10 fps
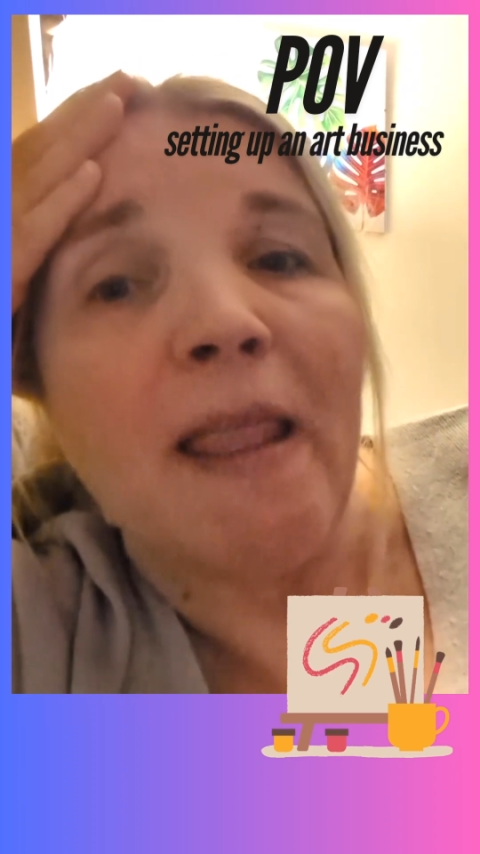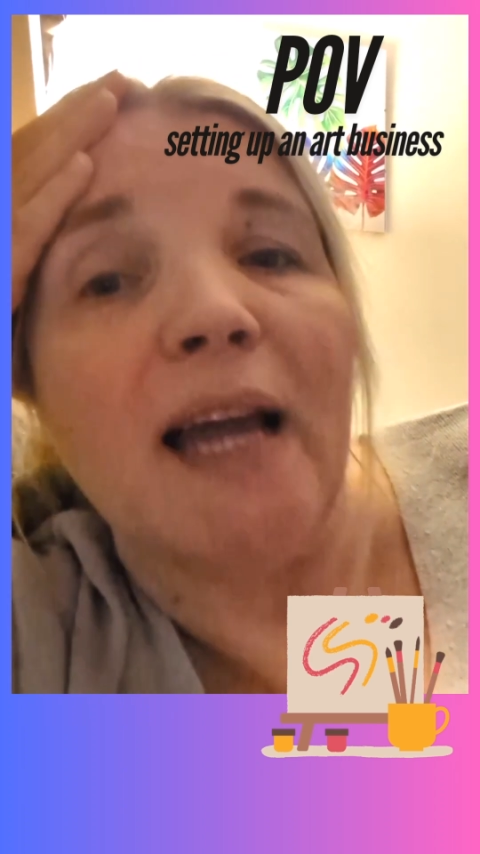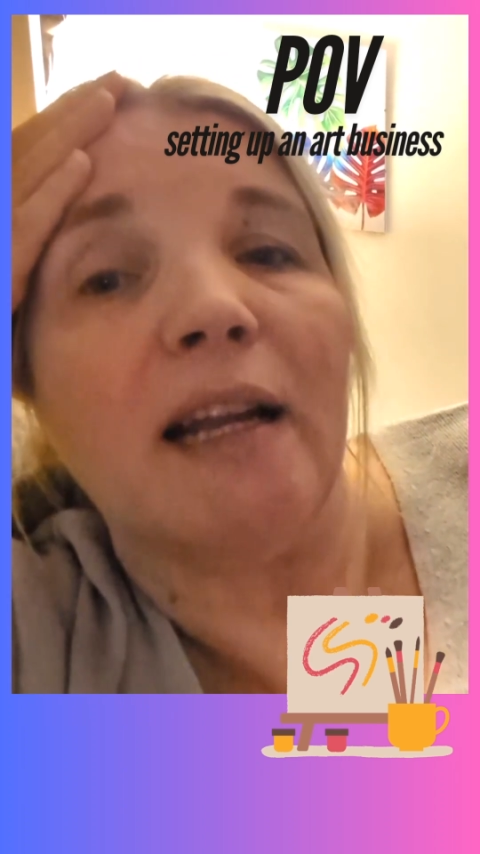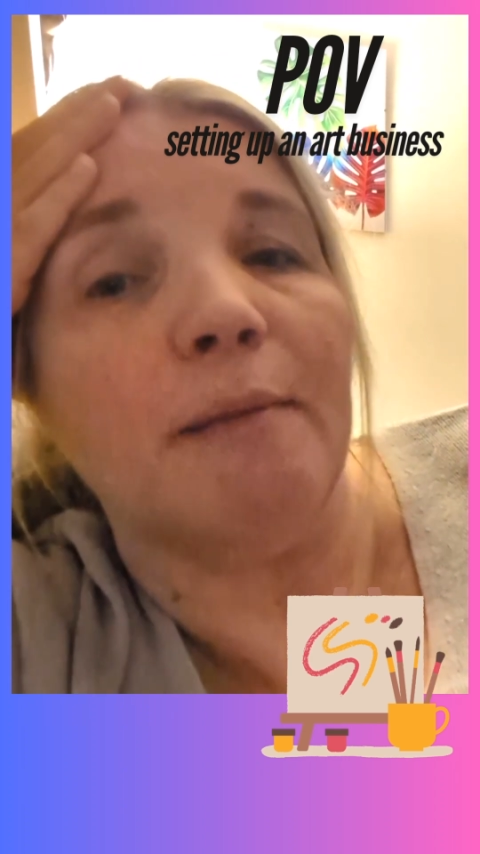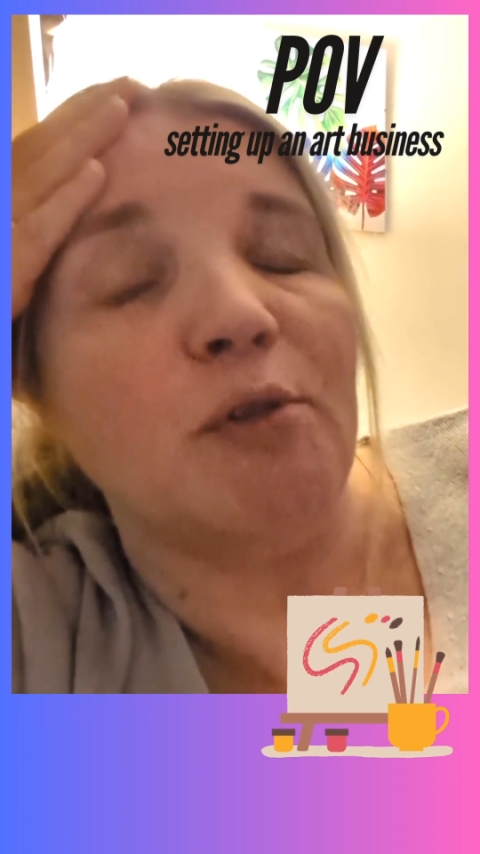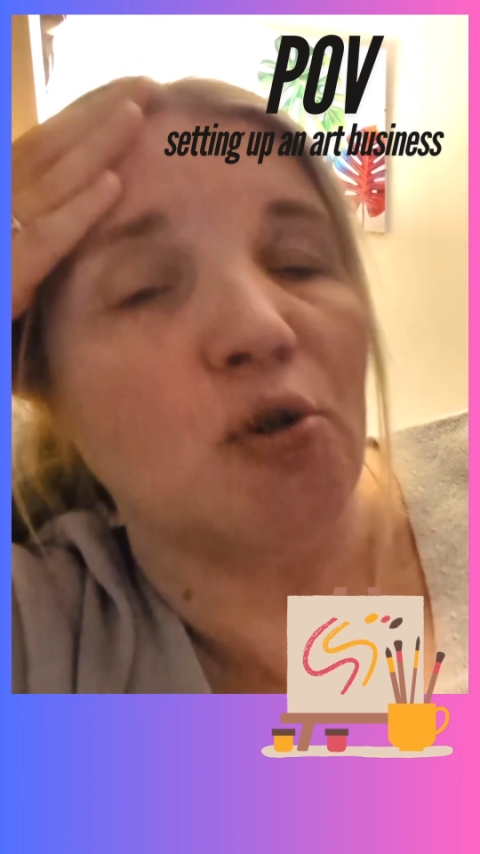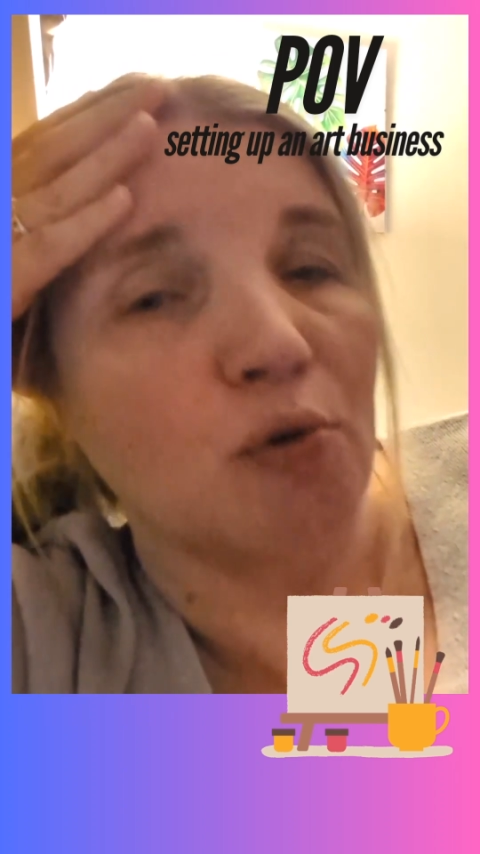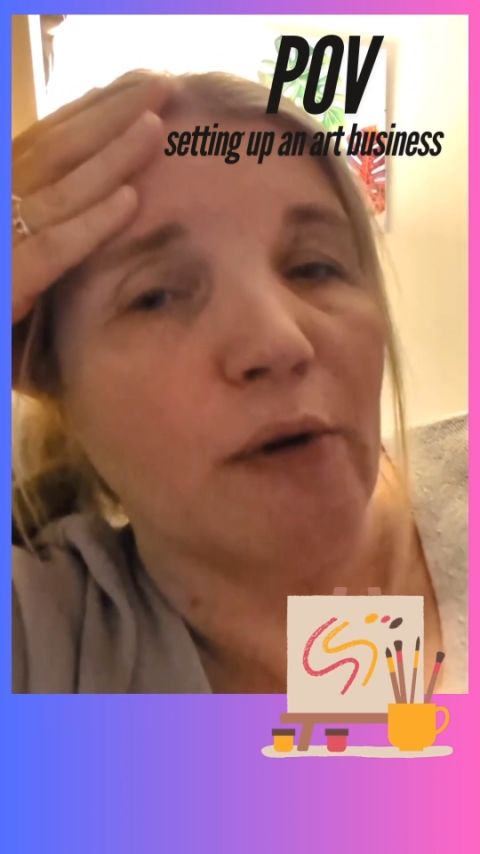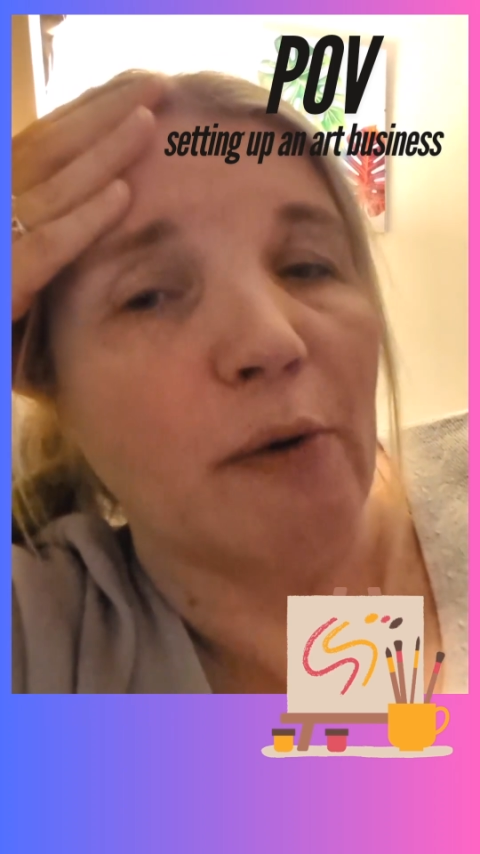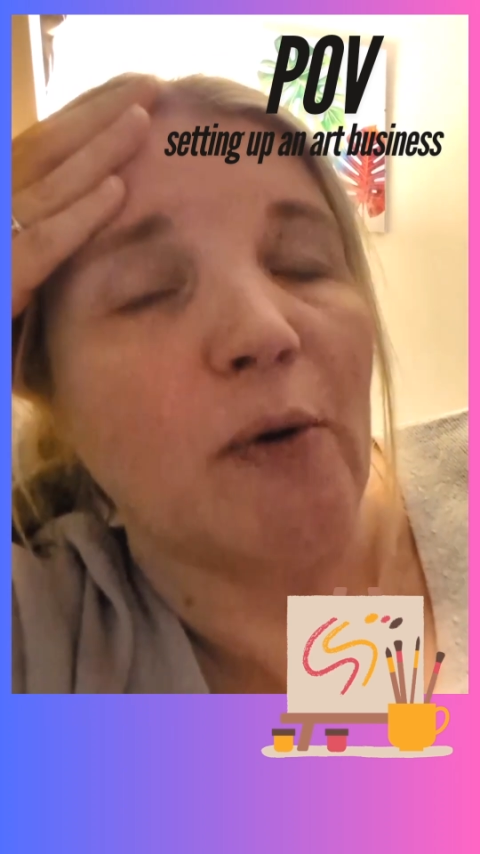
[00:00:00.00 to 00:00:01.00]
and I'm
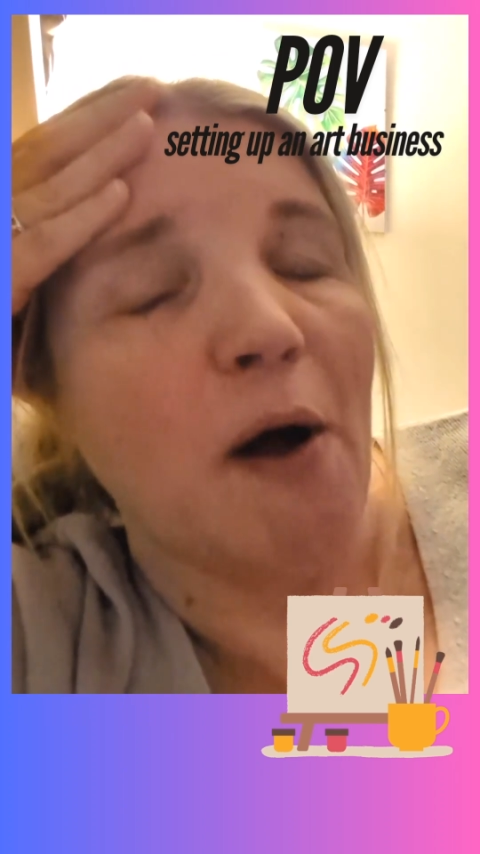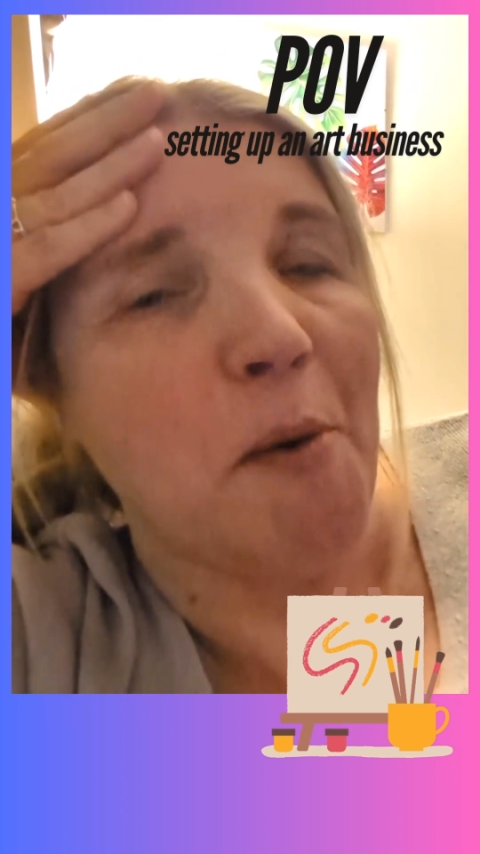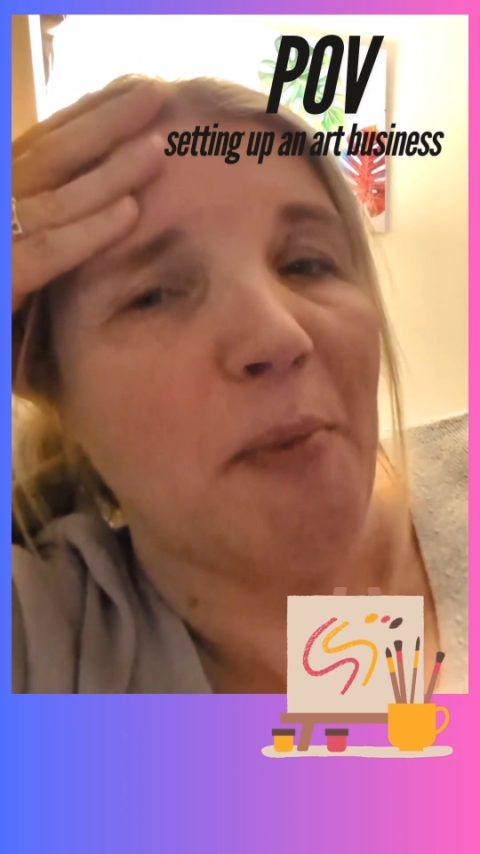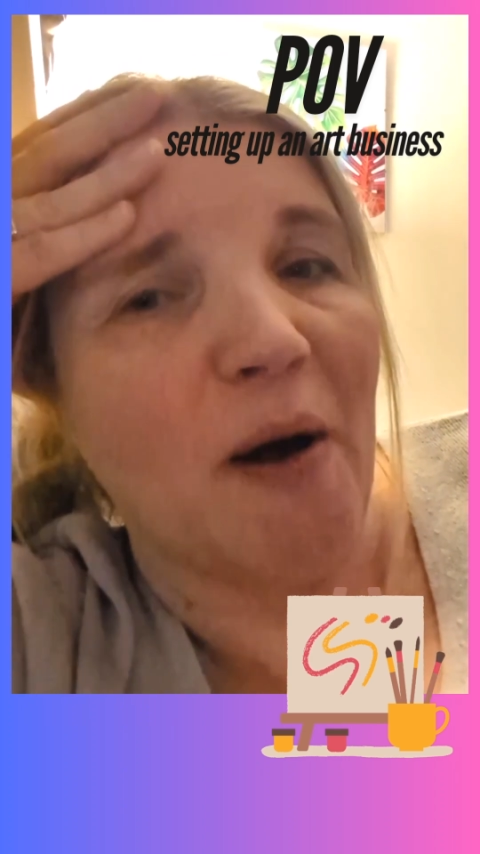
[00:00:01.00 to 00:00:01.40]
sure it will help